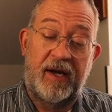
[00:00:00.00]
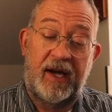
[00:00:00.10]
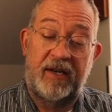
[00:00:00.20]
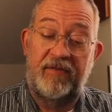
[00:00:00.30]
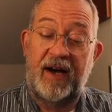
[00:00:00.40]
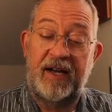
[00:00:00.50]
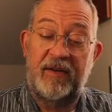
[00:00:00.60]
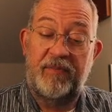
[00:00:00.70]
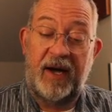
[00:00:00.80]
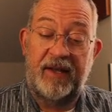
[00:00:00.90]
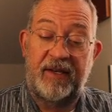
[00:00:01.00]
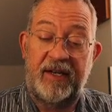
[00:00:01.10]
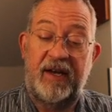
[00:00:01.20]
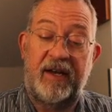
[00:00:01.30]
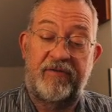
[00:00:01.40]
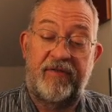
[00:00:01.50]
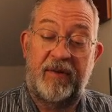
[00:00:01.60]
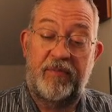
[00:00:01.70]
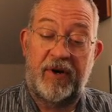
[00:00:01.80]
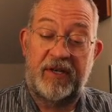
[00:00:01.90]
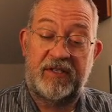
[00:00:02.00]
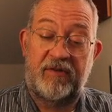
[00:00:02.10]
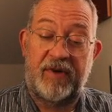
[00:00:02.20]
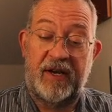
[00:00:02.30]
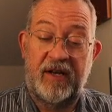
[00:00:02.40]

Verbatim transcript: divided by the near infrared plus the red.